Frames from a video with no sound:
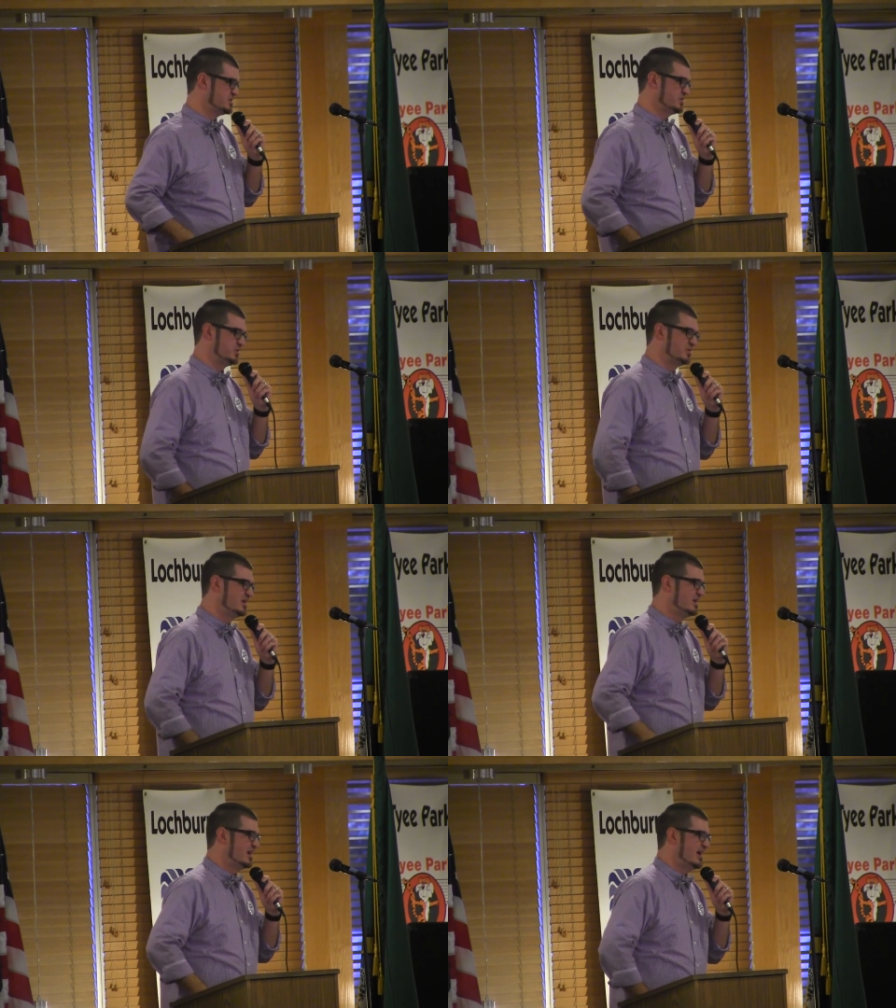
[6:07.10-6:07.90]
to
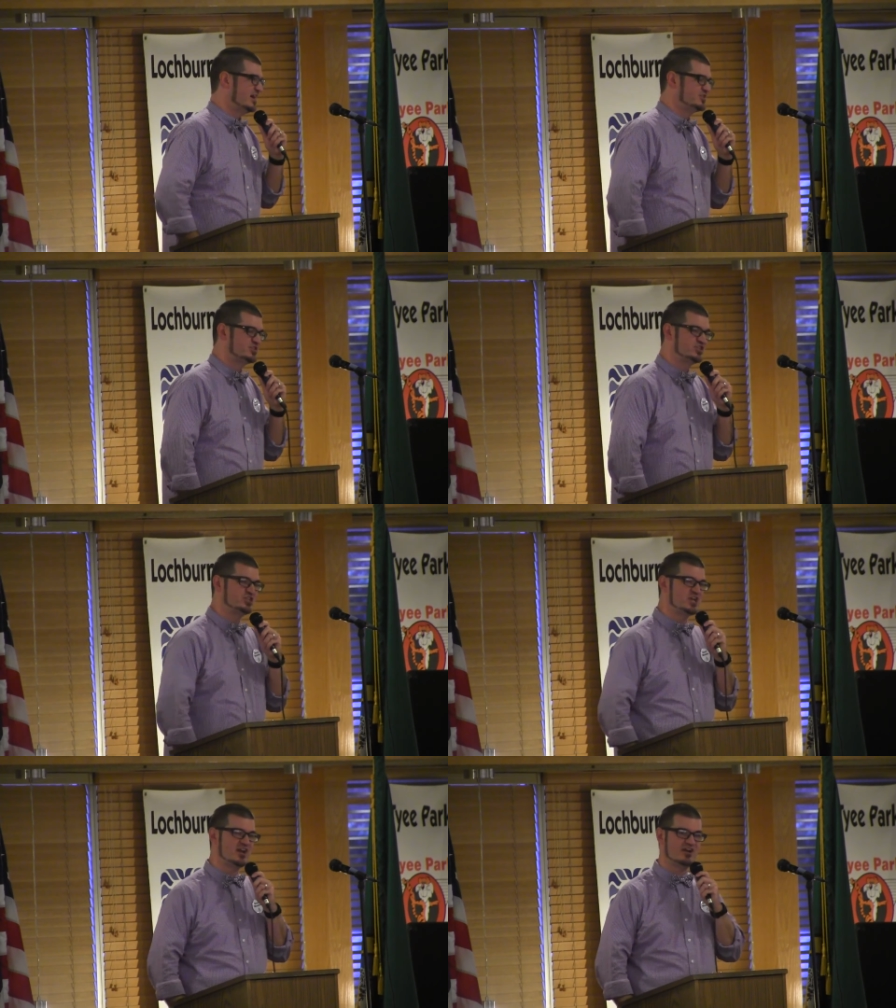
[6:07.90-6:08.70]
uh, just
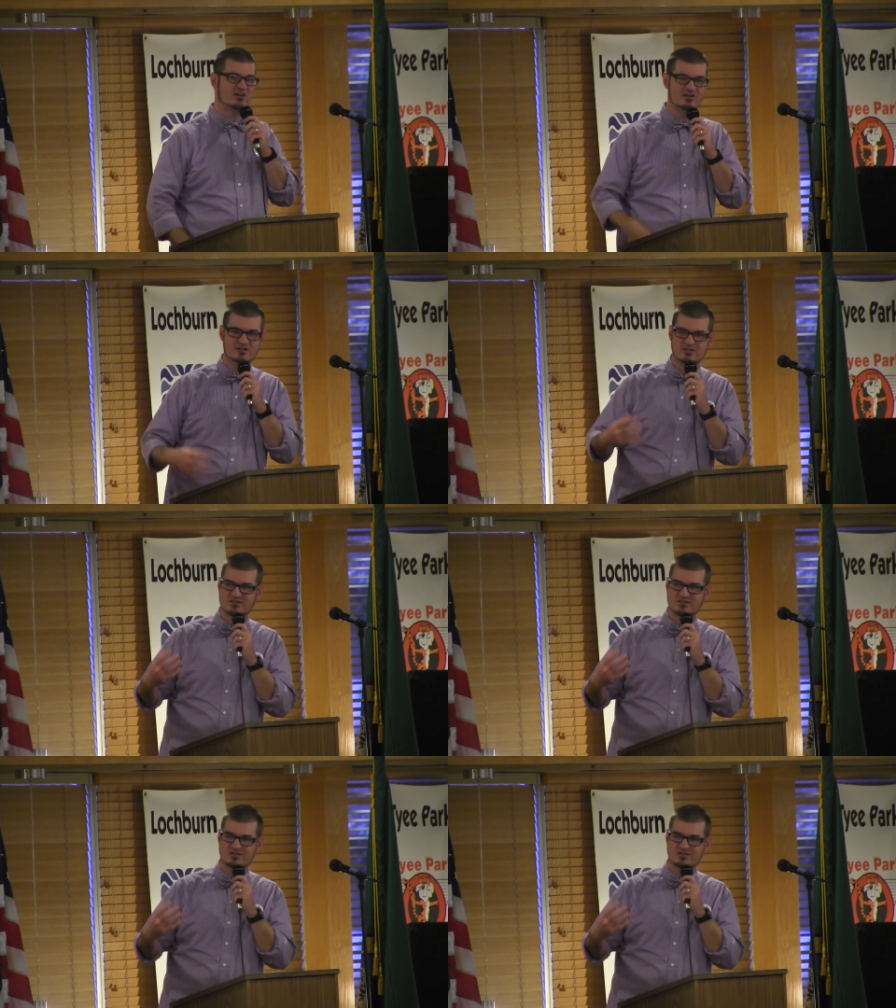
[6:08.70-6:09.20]
share